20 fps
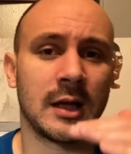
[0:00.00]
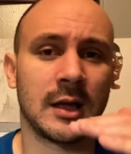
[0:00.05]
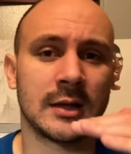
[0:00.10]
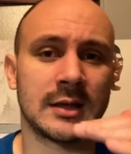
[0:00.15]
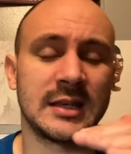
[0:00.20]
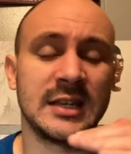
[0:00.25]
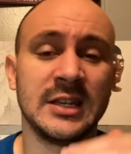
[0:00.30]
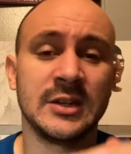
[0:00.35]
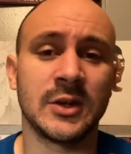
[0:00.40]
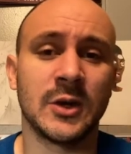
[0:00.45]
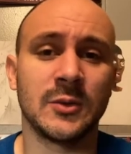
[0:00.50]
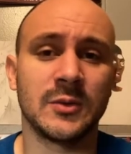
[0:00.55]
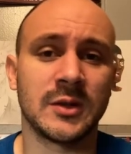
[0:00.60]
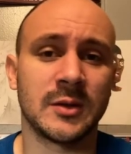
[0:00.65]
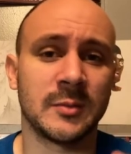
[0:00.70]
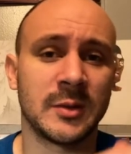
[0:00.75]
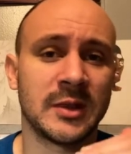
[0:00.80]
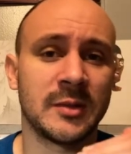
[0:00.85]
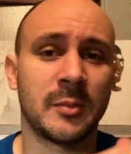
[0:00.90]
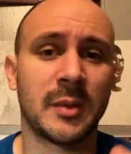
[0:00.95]
keynote them
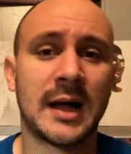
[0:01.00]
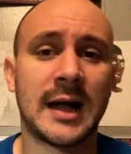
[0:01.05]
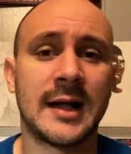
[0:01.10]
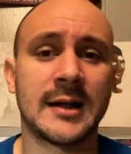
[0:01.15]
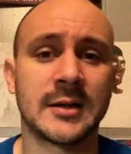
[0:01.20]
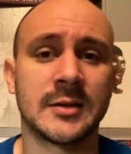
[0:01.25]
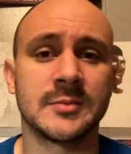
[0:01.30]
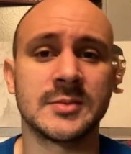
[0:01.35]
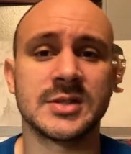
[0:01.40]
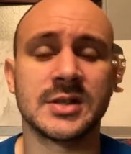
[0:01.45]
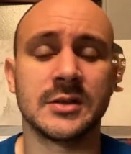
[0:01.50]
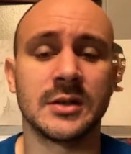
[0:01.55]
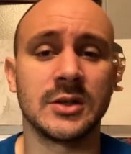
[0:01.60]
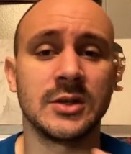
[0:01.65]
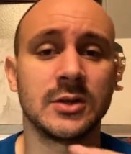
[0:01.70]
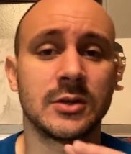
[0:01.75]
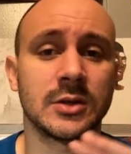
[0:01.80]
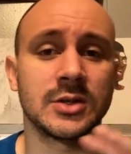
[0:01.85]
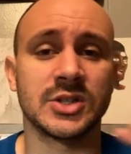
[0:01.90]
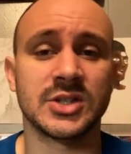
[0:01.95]
in the bottom so that you
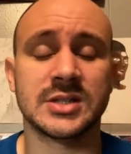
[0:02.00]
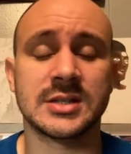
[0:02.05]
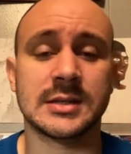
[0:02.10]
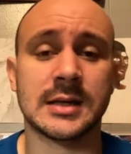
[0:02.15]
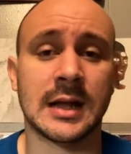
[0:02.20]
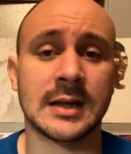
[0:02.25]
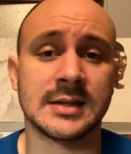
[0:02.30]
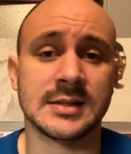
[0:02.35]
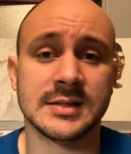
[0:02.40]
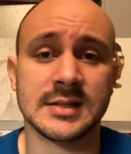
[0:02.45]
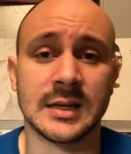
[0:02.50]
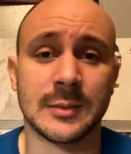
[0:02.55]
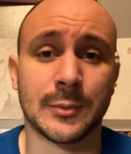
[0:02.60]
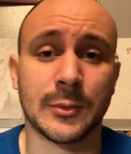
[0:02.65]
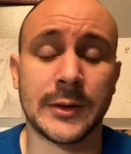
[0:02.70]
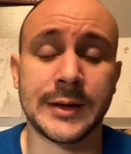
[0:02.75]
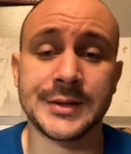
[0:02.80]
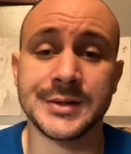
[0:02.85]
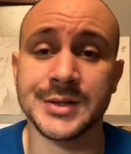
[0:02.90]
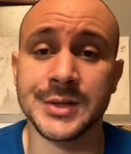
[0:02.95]
can just kind of skip
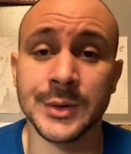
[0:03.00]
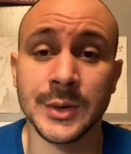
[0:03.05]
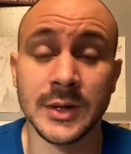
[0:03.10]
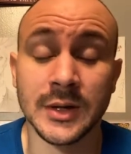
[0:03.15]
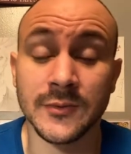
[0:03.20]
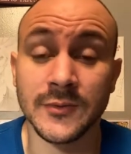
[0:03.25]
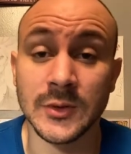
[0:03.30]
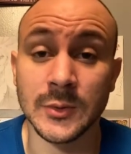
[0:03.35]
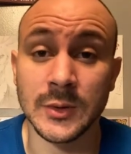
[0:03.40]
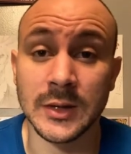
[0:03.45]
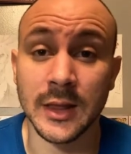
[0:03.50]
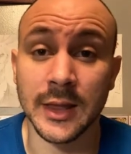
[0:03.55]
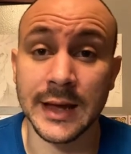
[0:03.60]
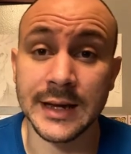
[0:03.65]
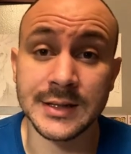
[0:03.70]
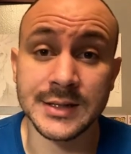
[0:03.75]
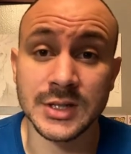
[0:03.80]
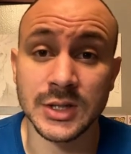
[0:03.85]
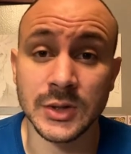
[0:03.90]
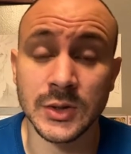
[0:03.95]
right to it if you would
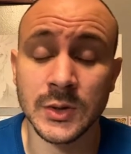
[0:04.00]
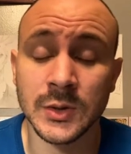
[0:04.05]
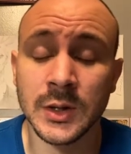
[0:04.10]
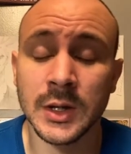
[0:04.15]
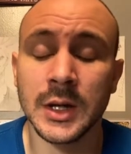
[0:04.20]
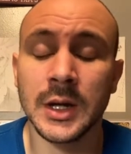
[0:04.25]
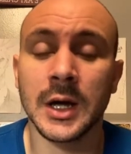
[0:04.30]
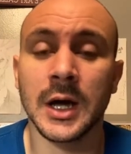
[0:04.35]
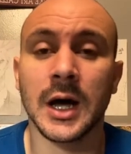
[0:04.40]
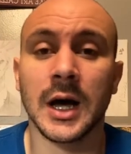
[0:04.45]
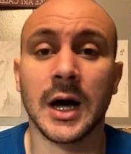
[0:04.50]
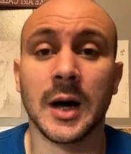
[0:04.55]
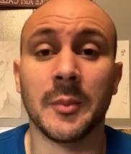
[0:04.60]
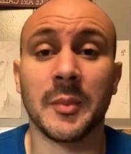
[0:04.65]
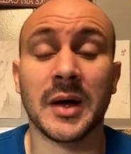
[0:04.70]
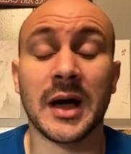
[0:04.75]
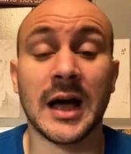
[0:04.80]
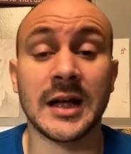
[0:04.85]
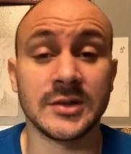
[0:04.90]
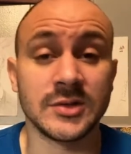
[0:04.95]
like to.
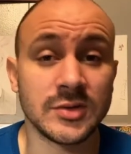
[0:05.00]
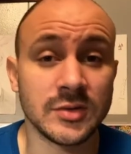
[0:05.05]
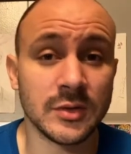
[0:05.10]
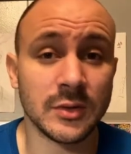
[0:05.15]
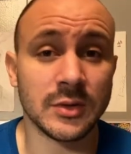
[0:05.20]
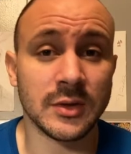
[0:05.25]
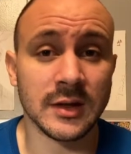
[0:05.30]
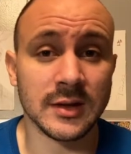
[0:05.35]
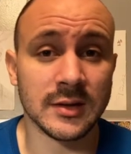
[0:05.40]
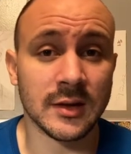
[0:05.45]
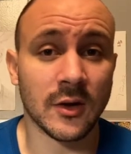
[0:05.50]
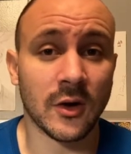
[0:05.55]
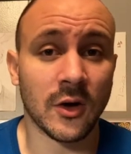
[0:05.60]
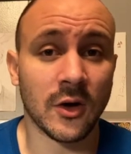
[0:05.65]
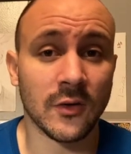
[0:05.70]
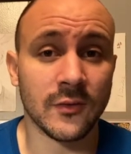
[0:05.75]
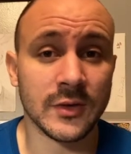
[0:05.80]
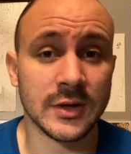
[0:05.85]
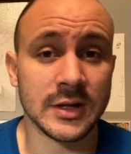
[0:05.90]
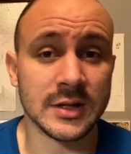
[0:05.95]
But I do think that all
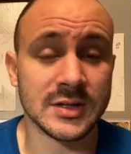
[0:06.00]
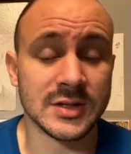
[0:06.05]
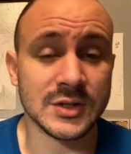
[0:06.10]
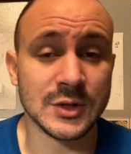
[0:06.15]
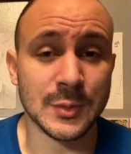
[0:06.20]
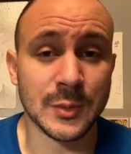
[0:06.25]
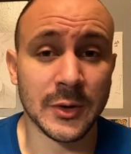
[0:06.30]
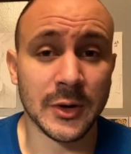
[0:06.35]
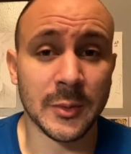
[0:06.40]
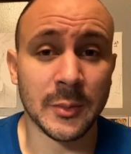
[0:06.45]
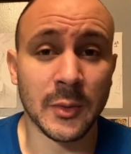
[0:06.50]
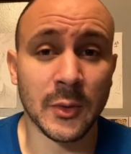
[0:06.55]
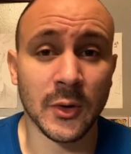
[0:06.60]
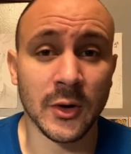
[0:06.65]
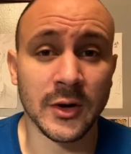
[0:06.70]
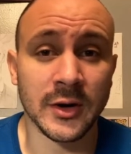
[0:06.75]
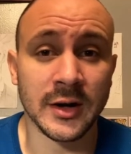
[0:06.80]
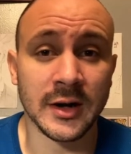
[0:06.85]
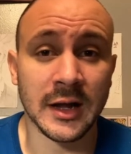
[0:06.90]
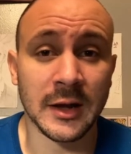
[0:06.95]
of it is super
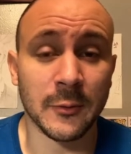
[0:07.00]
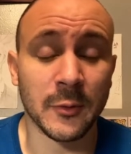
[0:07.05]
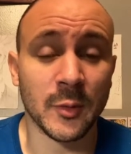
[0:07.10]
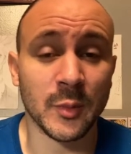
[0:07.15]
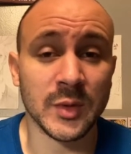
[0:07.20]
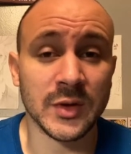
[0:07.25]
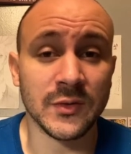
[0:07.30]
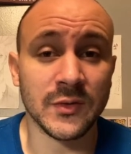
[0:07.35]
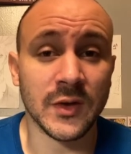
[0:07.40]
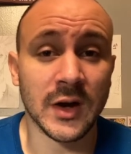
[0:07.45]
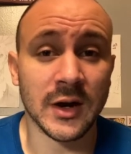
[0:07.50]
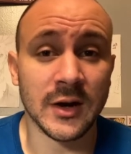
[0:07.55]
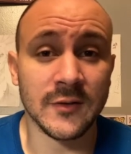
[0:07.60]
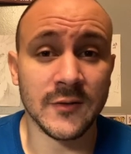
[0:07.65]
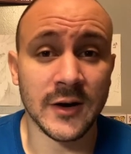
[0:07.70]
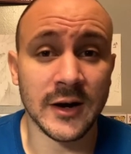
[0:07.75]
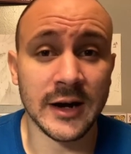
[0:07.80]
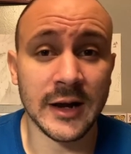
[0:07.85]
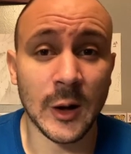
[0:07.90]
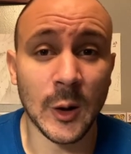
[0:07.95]
important and will be very,
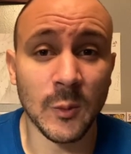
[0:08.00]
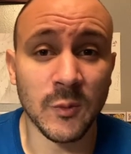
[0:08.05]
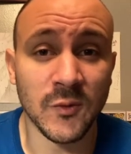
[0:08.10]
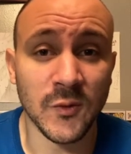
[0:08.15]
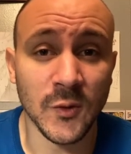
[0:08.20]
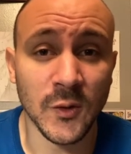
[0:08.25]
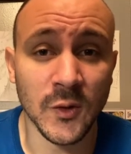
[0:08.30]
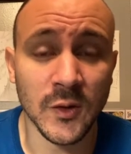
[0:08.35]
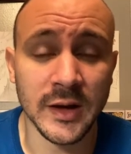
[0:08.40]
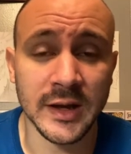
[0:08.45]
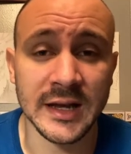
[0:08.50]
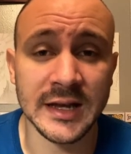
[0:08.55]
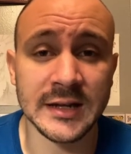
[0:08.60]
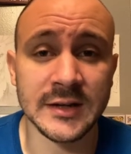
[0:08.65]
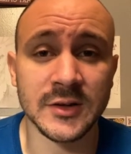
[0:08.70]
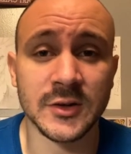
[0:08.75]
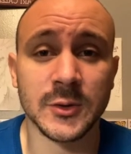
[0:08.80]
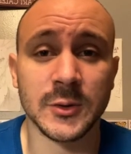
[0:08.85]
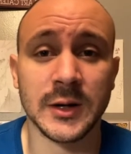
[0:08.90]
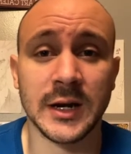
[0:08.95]
very helpful
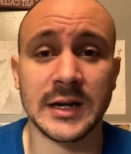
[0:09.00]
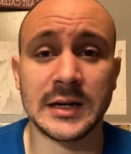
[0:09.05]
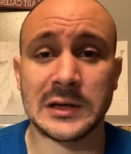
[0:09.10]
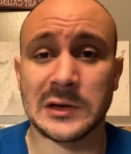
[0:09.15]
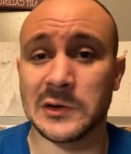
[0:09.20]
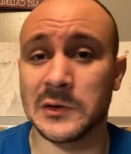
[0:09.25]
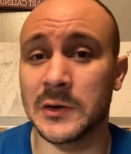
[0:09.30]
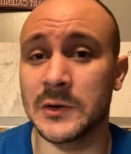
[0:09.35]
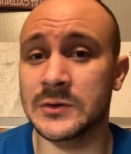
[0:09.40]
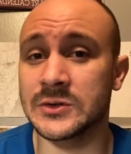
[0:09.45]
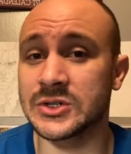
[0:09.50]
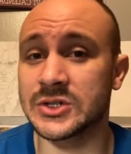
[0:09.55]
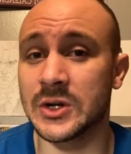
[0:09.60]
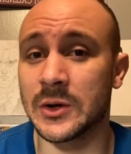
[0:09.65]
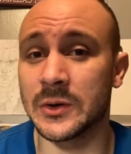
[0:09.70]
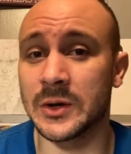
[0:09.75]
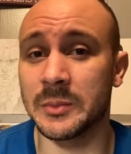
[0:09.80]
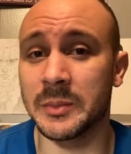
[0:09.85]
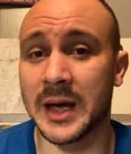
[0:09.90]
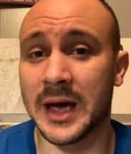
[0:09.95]
in creating your own
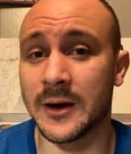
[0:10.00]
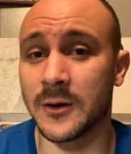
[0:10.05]
shonen battle